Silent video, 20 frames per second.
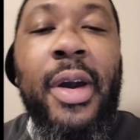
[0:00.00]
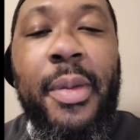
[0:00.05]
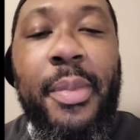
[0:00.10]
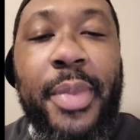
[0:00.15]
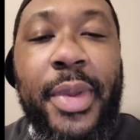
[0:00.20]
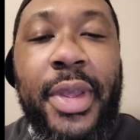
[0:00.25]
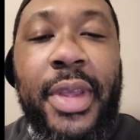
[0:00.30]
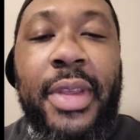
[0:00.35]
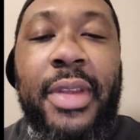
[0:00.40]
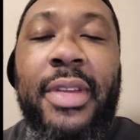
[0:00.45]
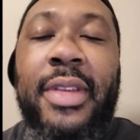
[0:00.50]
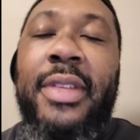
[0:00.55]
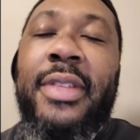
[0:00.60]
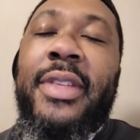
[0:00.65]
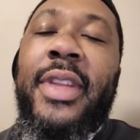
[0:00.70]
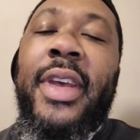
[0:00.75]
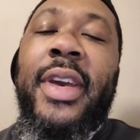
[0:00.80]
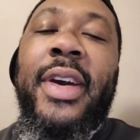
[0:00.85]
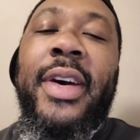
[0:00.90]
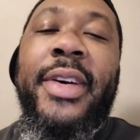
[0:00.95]

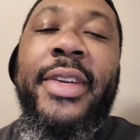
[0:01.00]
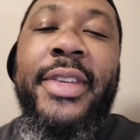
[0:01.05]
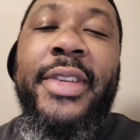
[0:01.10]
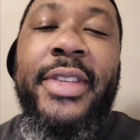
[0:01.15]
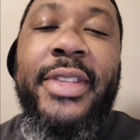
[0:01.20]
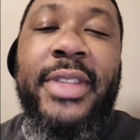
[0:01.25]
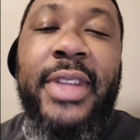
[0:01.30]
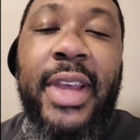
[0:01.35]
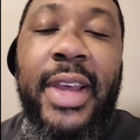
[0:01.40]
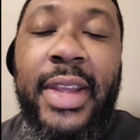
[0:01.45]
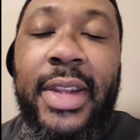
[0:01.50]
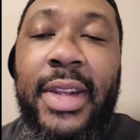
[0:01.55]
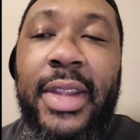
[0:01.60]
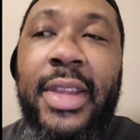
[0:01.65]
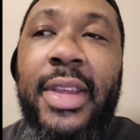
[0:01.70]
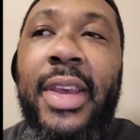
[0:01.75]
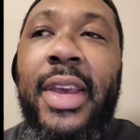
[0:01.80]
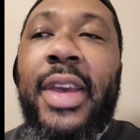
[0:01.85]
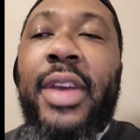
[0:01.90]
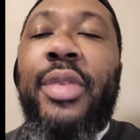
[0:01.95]
upbeat, stay
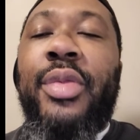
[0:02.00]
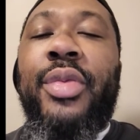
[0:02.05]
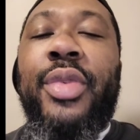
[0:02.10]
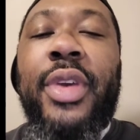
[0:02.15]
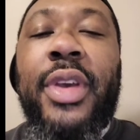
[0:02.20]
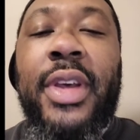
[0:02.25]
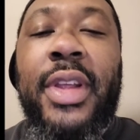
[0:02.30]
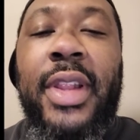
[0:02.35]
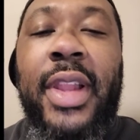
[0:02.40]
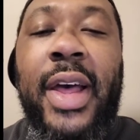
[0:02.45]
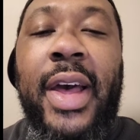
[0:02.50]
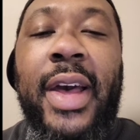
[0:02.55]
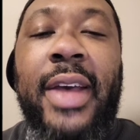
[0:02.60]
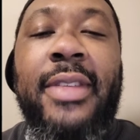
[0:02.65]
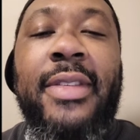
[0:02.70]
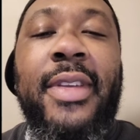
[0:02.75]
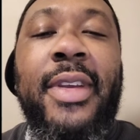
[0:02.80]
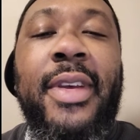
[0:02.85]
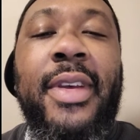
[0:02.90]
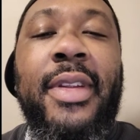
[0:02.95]
understanding, and
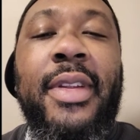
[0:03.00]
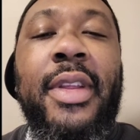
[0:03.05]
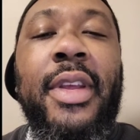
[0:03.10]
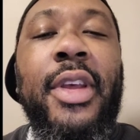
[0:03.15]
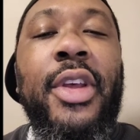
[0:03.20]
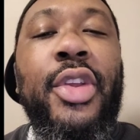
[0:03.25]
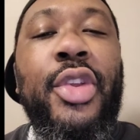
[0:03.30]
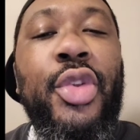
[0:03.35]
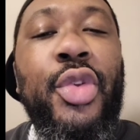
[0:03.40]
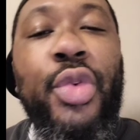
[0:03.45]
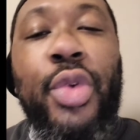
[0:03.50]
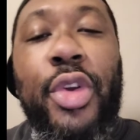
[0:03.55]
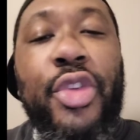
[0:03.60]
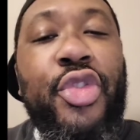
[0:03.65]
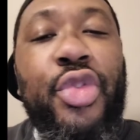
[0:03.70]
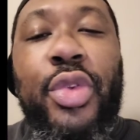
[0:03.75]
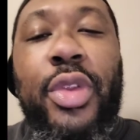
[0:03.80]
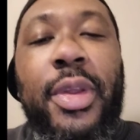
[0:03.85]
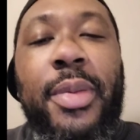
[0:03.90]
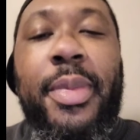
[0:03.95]
realize that
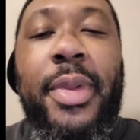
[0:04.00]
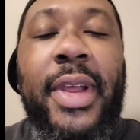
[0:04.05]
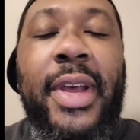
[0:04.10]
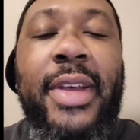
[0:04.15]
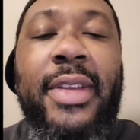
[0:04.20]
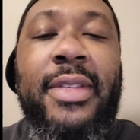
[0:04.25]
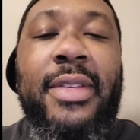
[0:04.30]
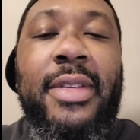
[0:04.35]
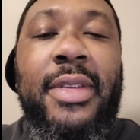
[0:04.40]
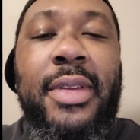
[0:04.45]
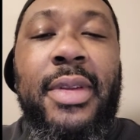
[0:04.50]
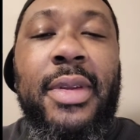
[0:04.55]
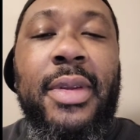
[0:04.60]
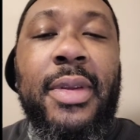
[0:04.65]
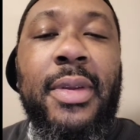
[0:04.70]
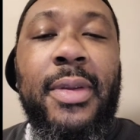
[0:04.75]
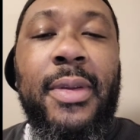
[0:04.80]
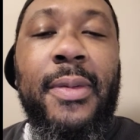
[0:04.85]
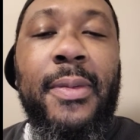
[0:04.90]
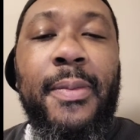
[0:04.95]
you are truly blessed.
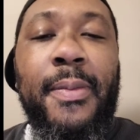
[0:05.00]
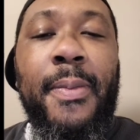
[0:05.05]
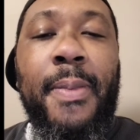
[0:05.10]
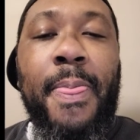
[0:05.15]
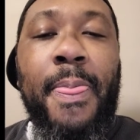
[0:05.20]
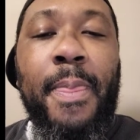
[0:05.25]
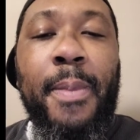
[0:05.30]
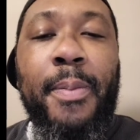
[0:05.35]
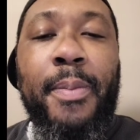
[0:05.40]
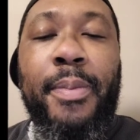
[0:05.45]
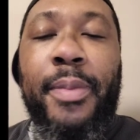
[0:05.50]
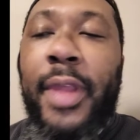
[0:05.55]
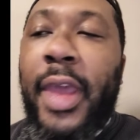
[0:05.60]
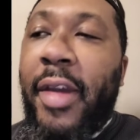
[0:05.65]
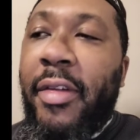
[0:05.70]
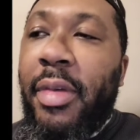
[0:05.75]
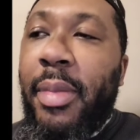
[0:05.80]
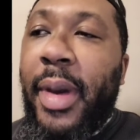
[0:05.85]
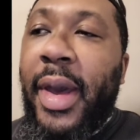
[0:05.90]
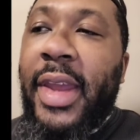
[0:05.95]

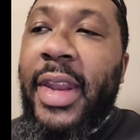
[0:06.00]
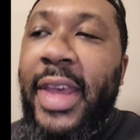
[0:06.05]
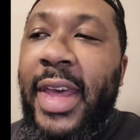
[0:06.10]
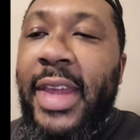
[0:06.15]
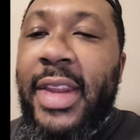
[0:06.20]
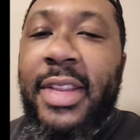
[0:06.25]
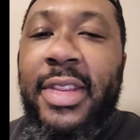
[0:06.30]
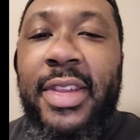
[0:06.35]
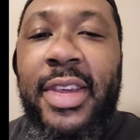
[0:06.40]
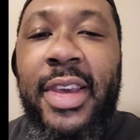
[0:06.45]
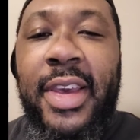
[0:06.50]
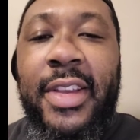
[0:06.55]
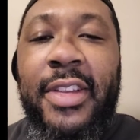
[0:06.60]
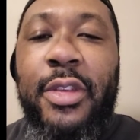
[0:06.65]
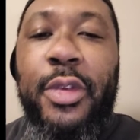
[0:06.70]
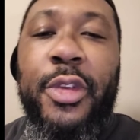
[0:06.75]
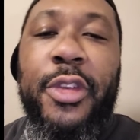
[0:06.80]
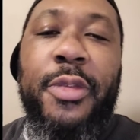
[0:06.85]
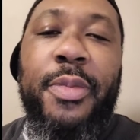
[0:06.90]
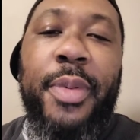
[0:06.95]
Everybody that has a
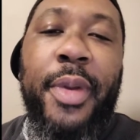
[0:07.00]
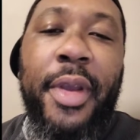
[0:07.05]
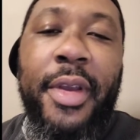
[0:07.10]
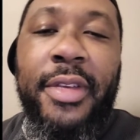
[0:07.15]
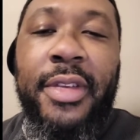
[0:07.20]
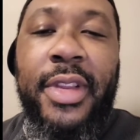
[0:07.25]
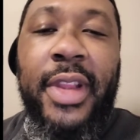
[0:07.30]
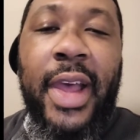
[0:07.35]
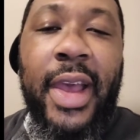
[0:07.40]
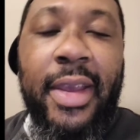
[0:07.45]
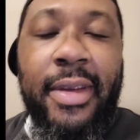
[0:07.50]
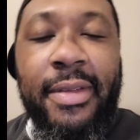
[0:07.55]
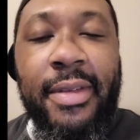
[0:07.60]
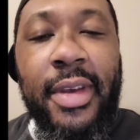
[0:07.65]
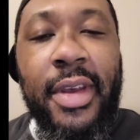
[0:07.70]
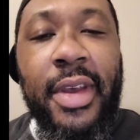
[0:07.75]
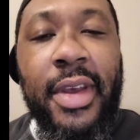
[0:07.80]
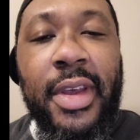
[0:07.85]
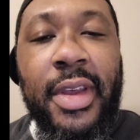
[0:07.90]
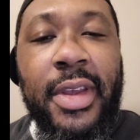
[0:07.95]
chance to experience life
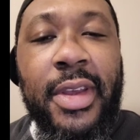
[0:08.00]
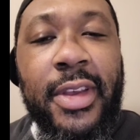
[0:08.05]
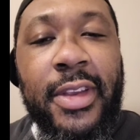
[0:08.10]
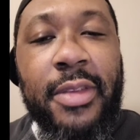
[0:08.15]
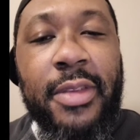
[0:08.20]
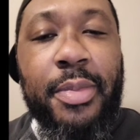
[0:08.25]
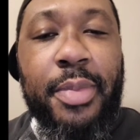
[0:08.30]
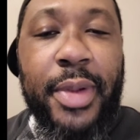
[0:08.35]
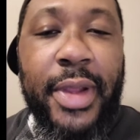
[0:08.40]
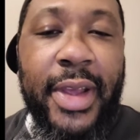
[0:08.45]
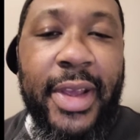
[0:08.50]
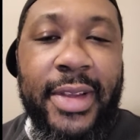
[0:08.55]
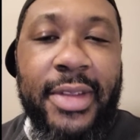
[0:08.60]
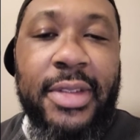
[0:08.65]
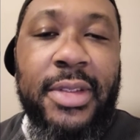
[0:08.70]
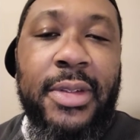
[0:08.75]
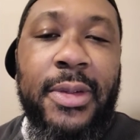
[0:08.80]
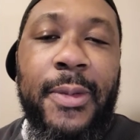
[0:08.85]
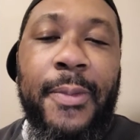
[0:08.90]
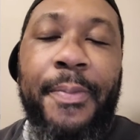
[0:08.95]
is
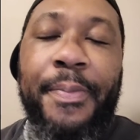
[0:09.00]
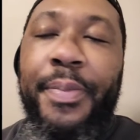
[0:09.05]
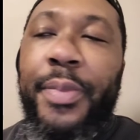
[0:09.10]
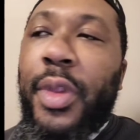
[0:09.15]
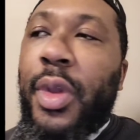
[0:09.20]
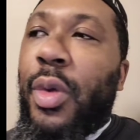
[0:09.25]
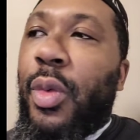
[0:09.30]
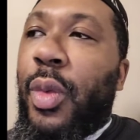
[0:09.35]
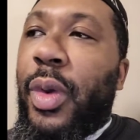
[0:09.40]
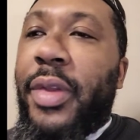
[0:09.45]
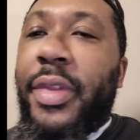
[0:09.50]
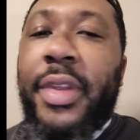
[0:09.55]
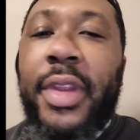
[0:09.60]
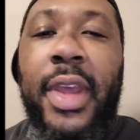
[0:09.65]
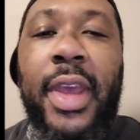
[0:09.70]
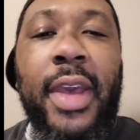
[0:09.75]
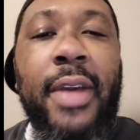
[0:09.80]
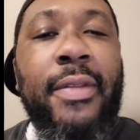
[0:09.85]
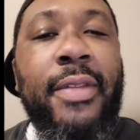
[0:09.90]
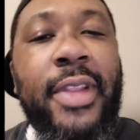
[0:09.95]
blessed.
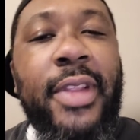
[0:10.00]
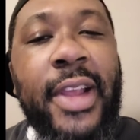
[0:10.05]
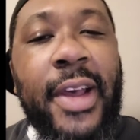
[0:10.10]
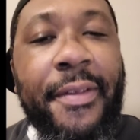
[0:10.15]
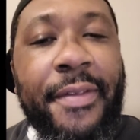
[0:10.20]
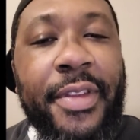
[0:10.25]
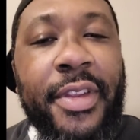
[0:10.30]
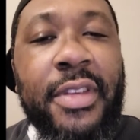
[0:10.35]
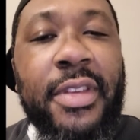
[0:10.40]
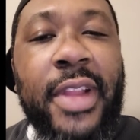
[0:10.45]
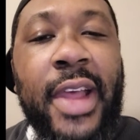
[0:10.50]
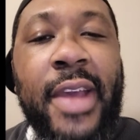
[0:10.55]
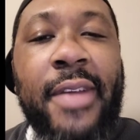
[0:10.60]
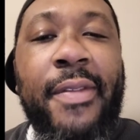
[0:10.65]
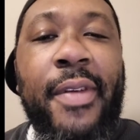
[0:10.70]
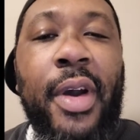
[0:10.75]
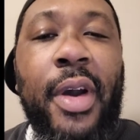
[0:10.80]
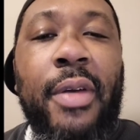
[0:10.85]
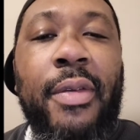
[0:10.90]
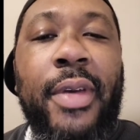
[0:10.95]
Whether they have left this
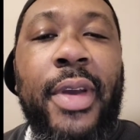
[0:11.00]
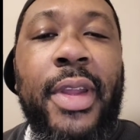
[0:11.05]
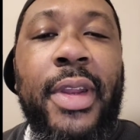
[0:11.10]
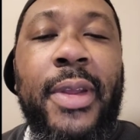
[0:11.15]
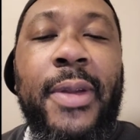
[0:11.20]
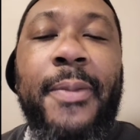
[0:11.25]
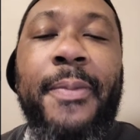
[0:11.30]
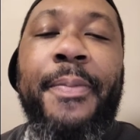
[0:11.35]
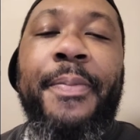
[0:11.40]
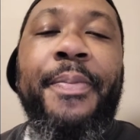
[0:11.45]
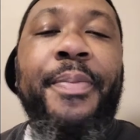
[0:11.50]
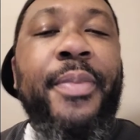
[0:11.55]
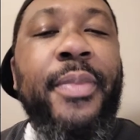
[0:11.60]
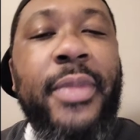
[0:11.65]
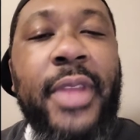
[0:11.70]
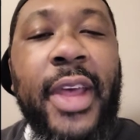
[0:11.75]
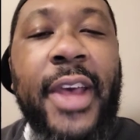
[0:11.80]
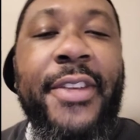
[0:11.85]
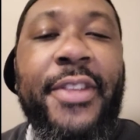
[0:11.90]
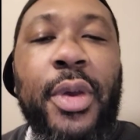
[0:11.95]
life already,
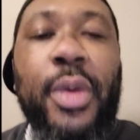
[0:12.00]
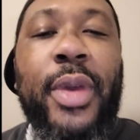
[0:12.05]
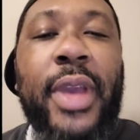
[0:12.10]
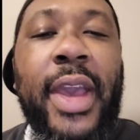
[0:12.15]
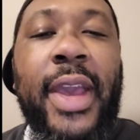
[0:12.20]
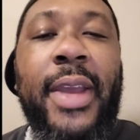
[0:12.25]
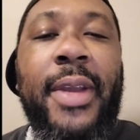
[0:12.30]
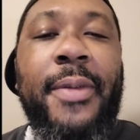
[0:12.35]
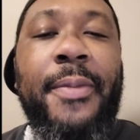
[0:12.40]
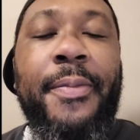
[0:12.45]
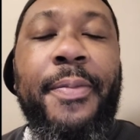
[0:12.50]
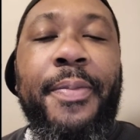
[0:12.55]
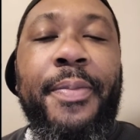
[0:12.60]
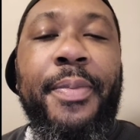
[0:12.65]
that's okay.